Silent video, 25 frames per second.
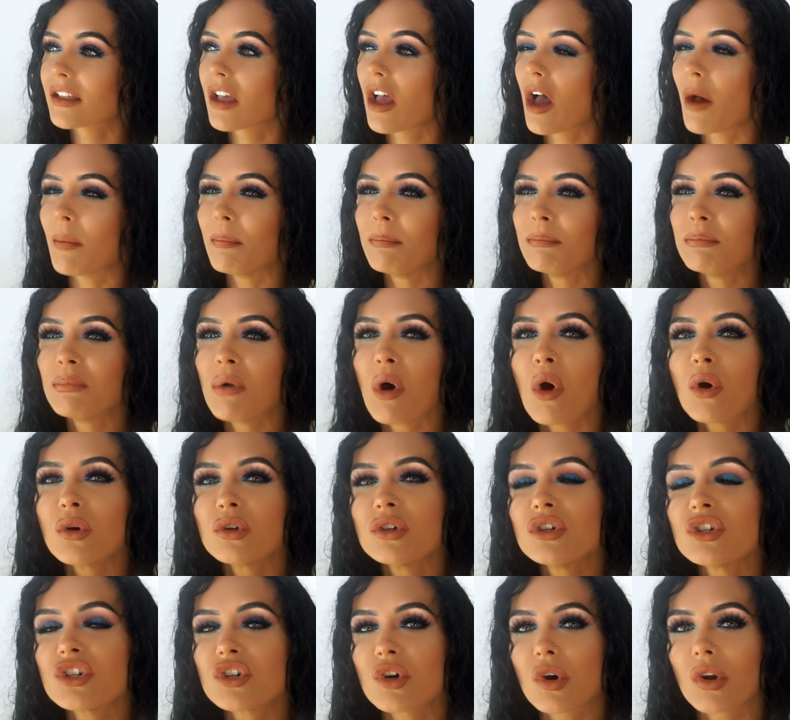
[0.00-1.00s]
a
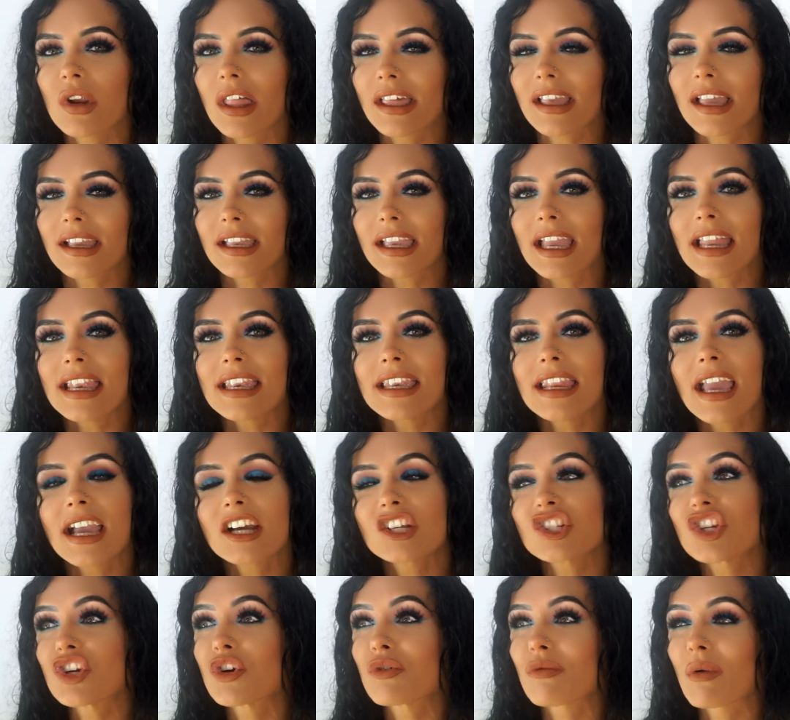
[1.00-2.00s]
bond or like a
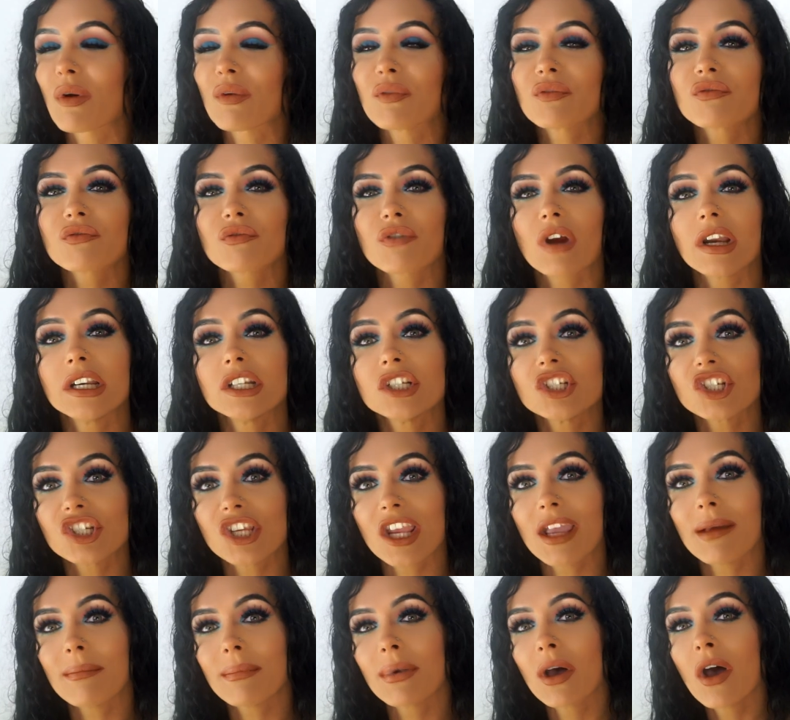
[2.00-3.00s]
connection or a
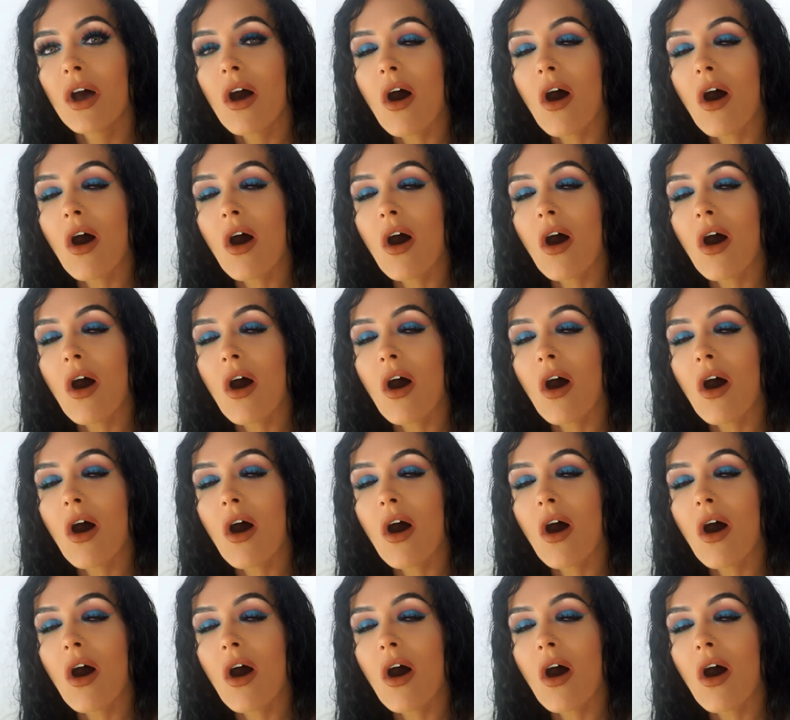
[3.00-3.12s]
friendship